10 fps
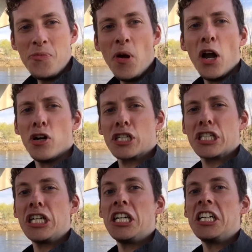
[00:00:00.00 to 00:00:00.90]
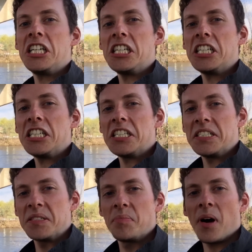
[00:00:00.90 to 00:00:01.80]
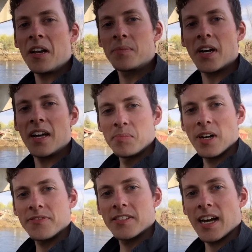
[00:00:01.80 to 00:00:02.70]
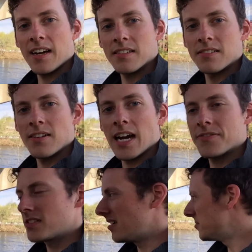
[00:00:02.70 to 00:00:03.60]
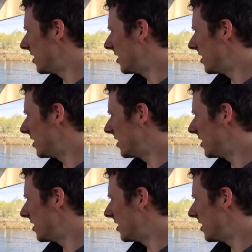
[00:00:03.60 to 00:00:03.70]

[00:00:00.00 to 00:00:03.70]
America! The bottom got buffed out and graphed on,